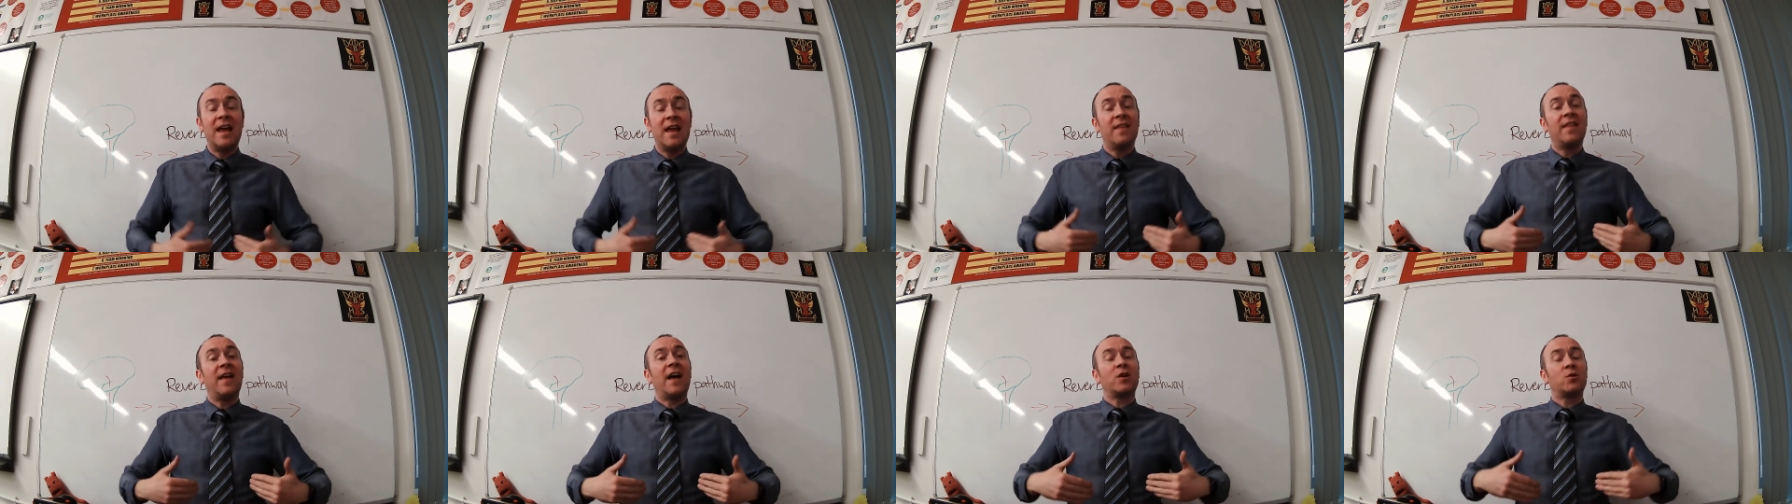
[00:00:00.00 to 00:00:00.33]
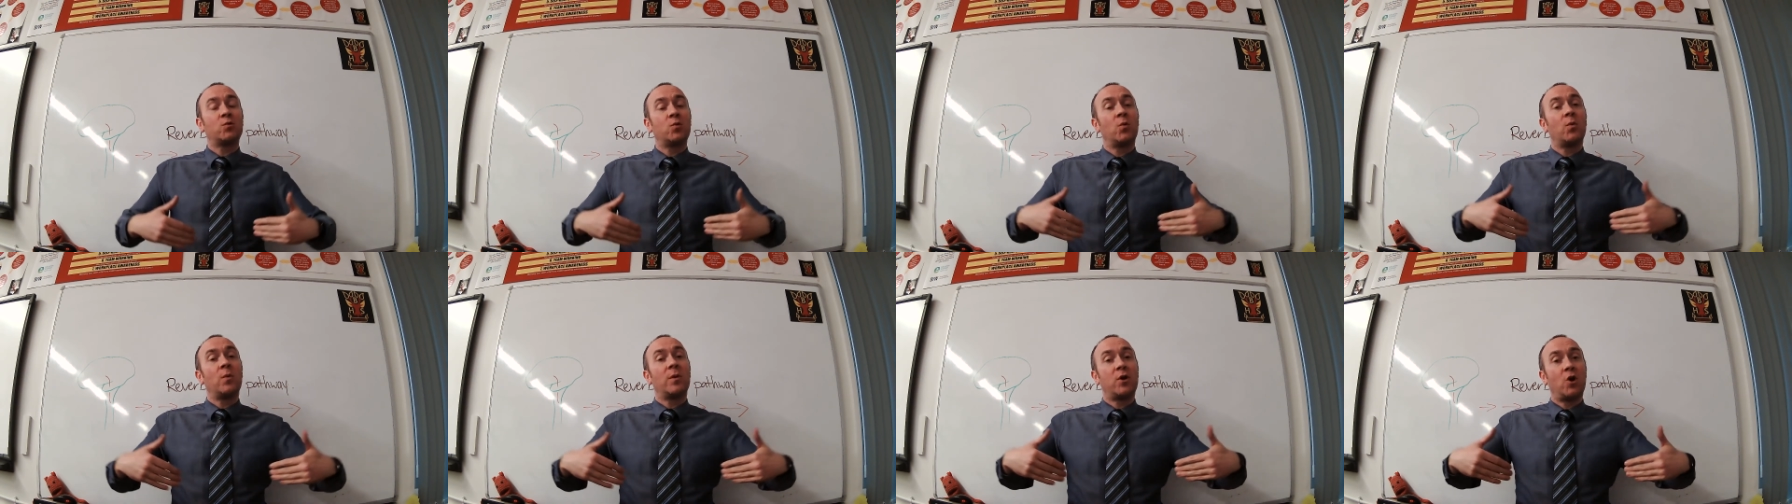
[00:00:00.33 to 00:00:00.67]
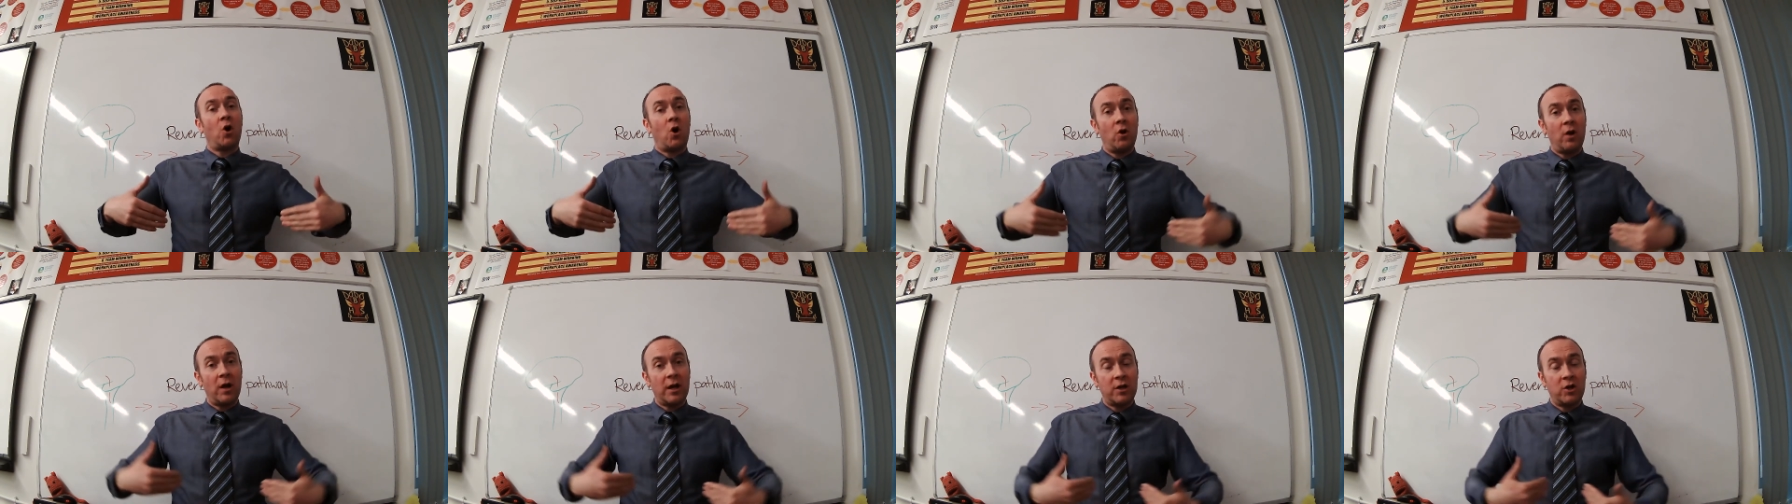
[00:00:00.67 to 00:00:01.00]
That's what we
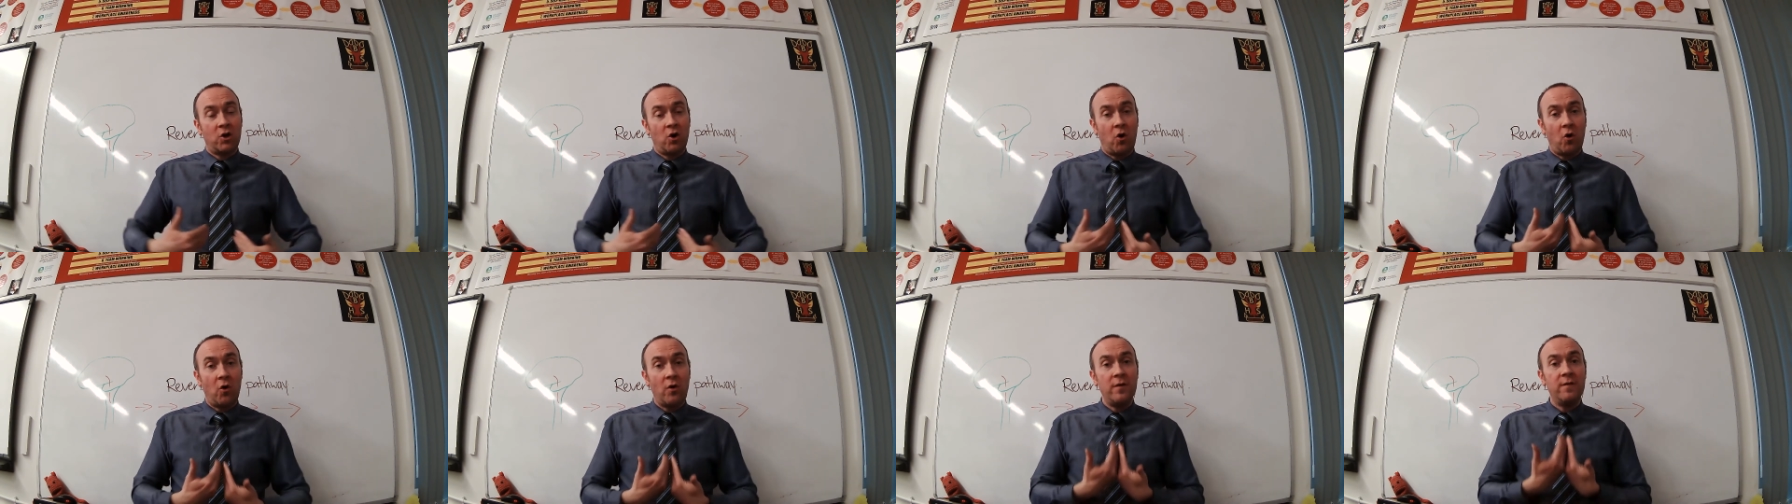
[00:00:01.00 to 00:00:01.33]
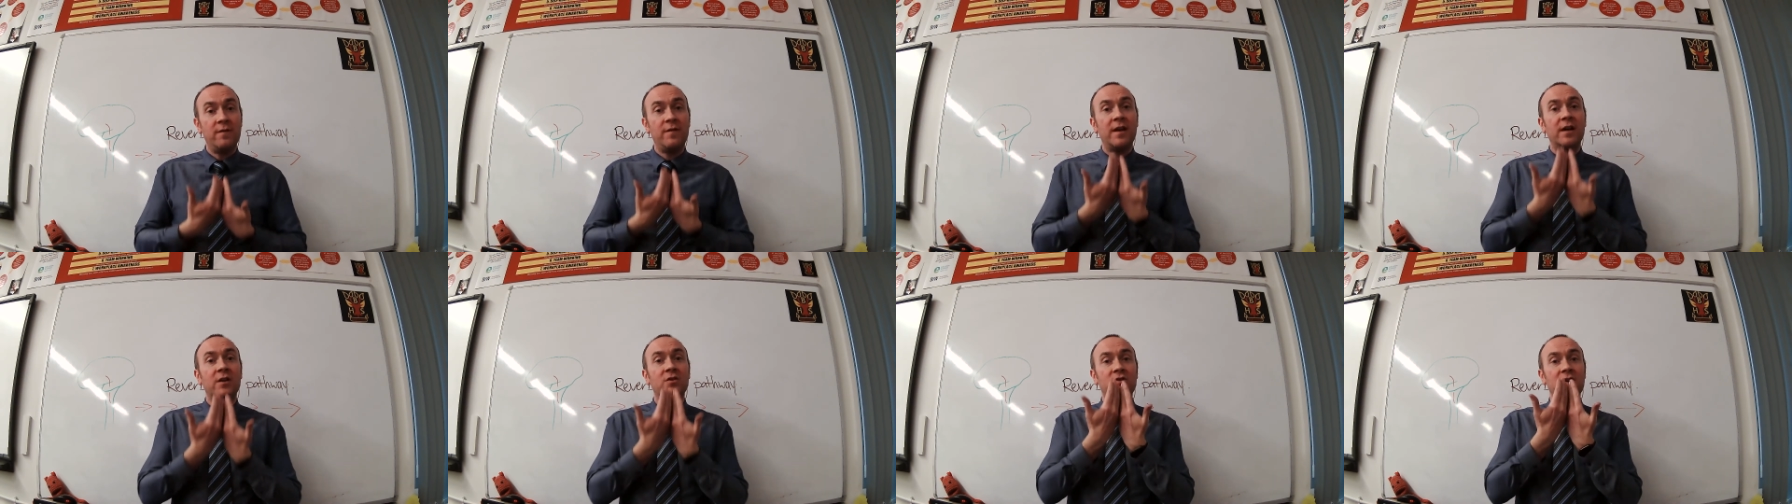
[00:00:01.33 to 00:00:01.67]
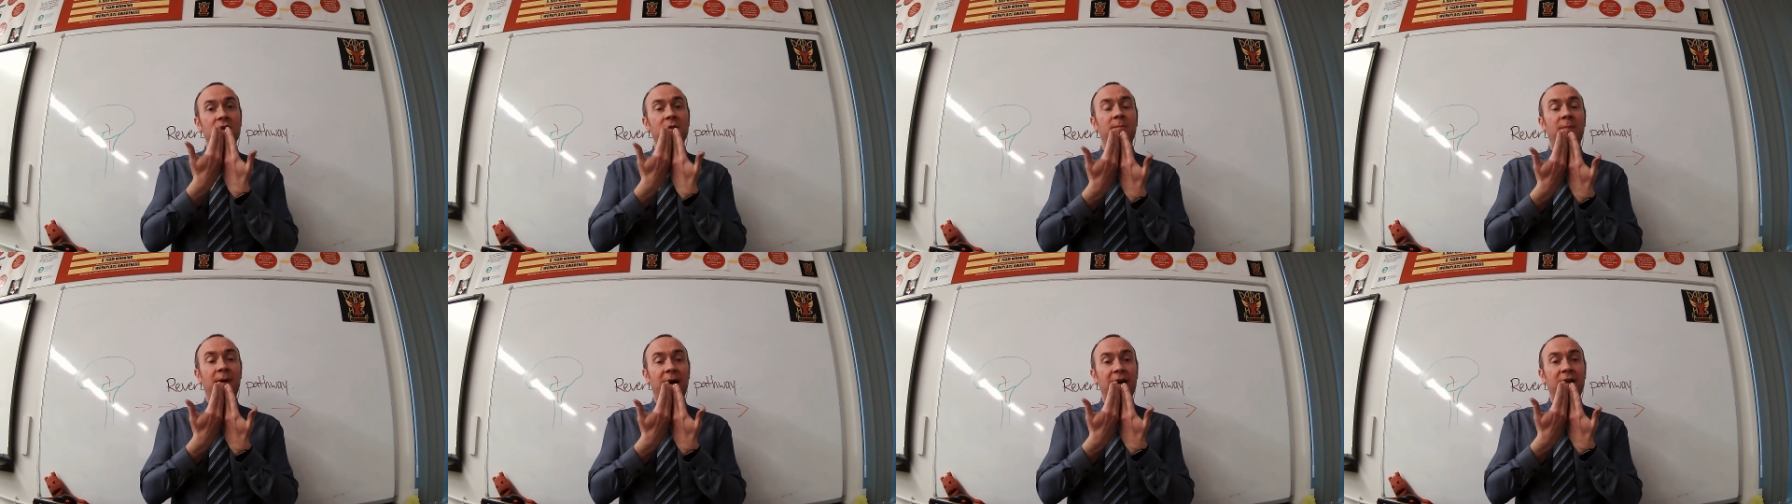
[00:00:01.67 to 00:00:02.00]
call a
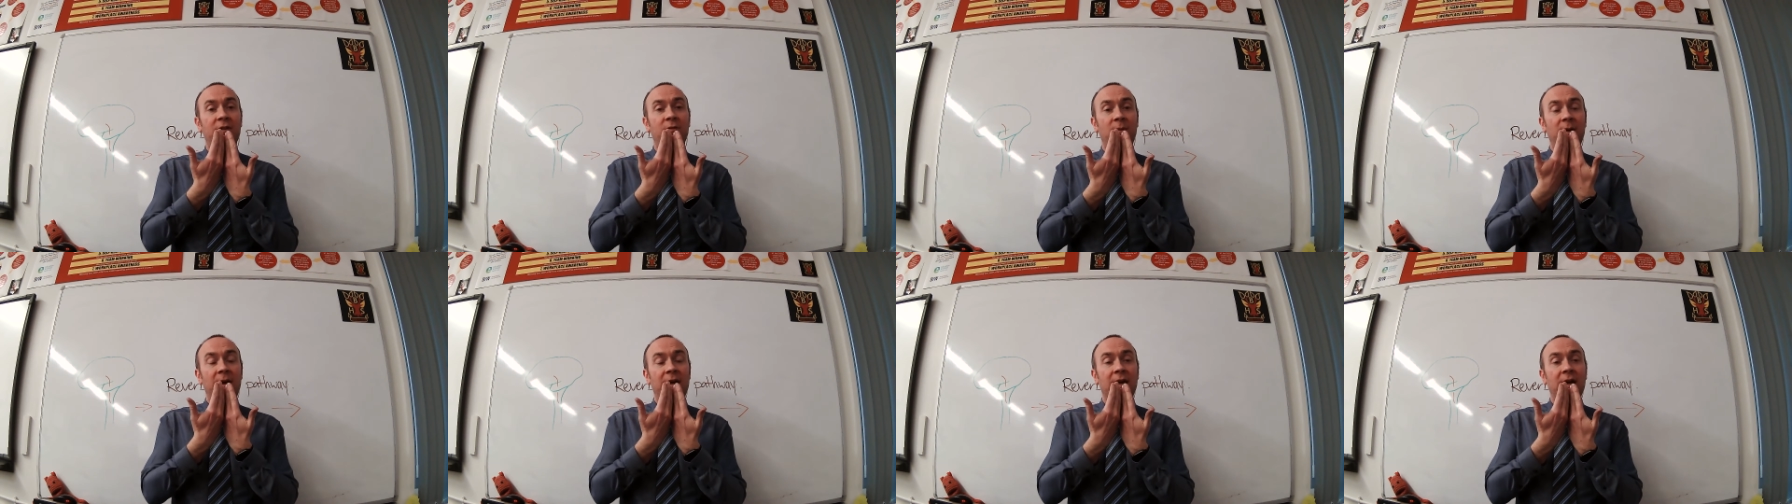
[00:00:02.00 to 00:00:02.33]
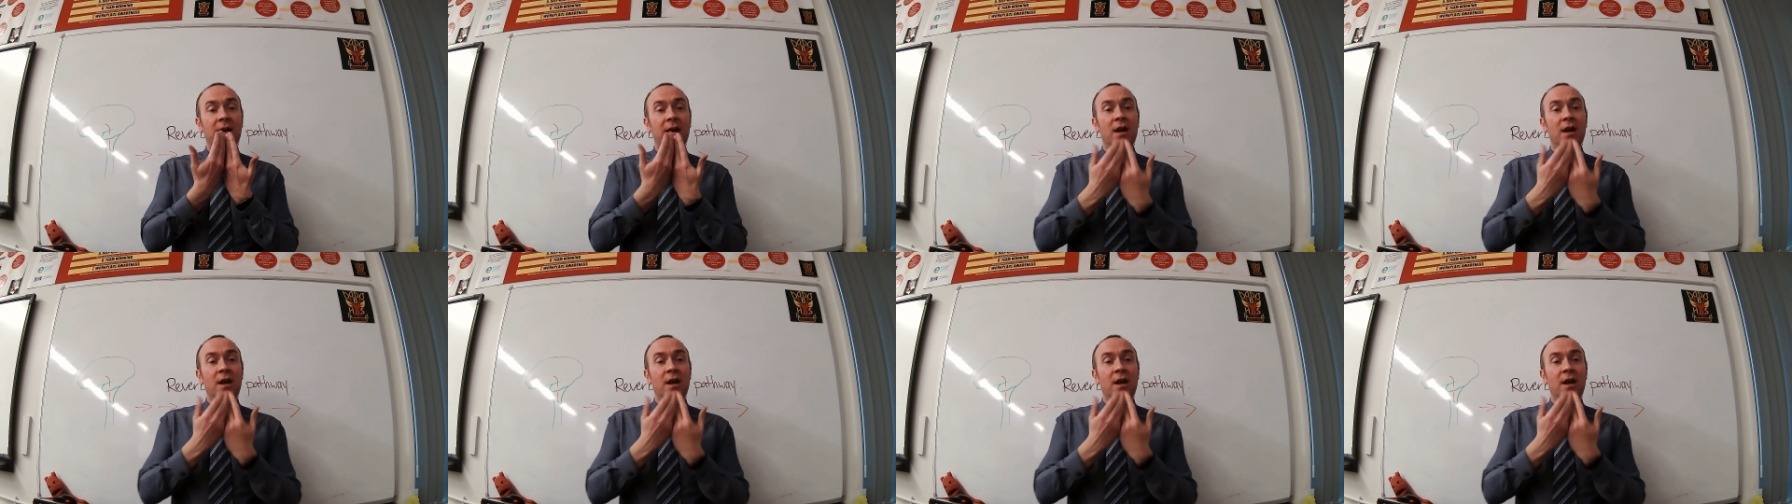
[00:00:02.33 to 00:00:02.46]
converging pathway.